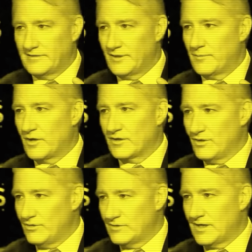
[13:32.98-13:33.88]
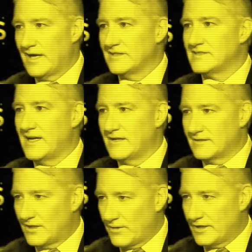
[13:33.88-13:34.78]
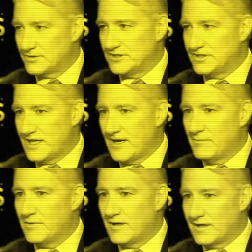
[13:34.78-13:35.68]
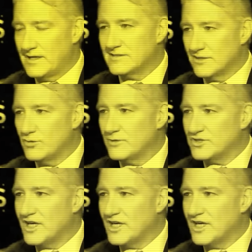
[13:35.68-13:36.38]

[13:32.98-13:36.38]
Little Marco, Lion Ted, Low Energy Jeb, he's a human